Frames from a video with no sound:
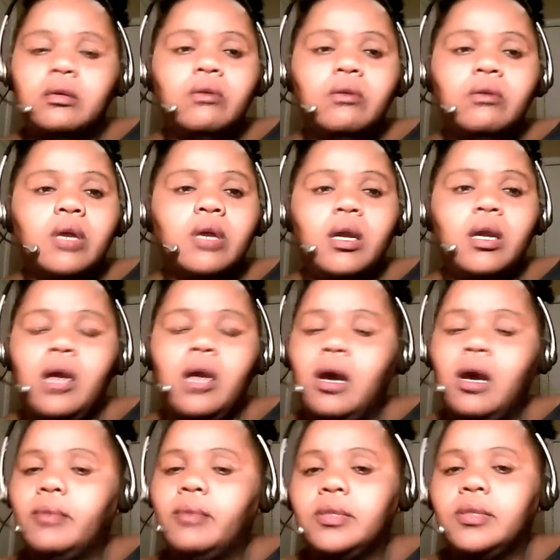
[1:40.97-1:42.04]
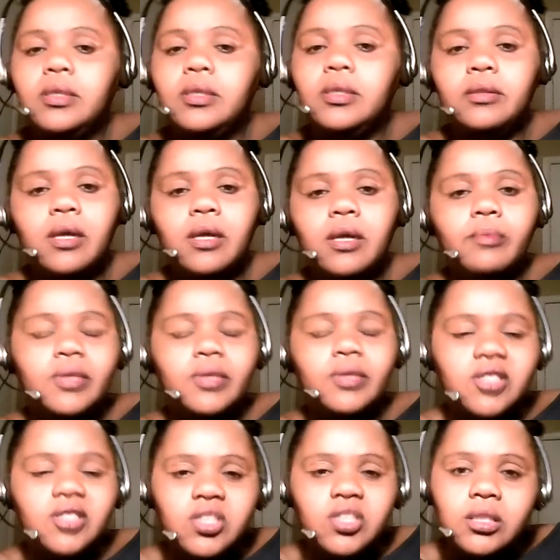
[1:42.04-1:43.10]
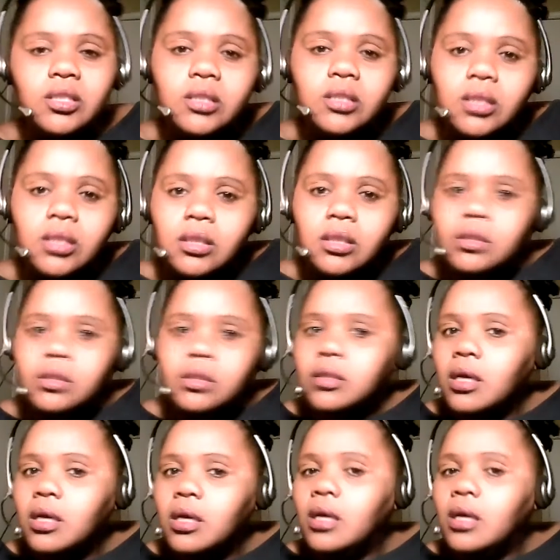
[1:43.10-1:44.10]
Okay, I believe that. But Jesus,